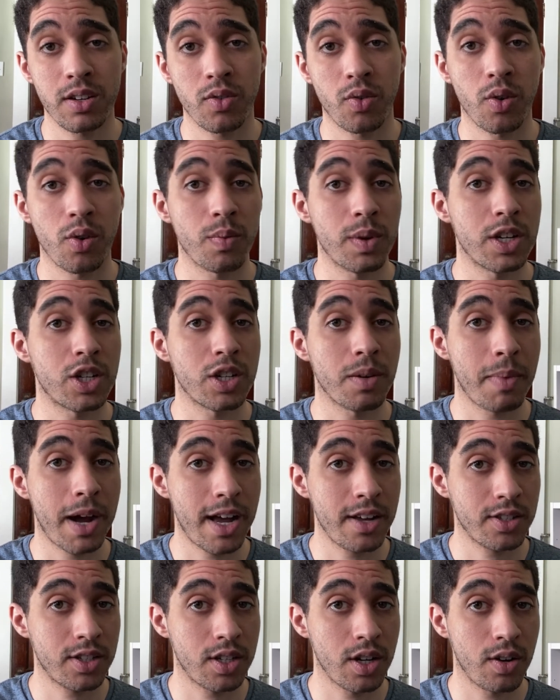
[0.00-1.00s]
or reached a
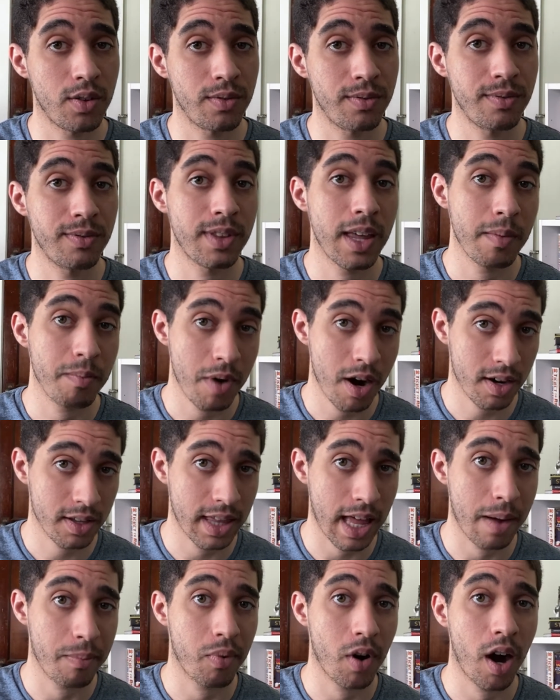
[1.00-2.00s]
milestone, they mark
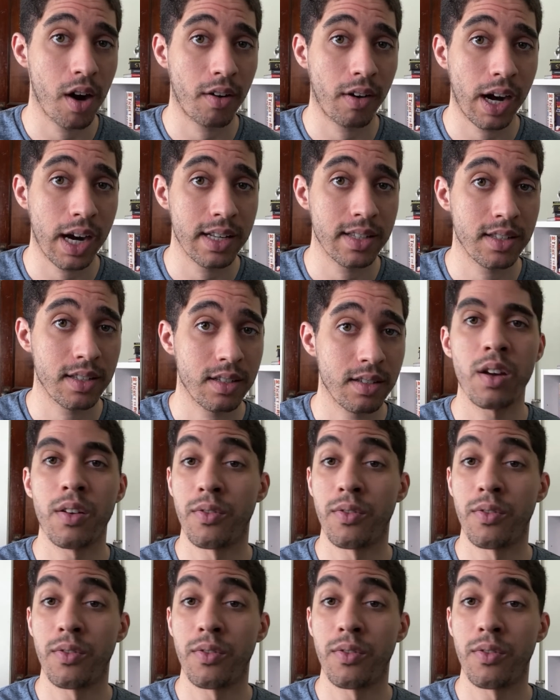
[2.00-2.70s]
that progress.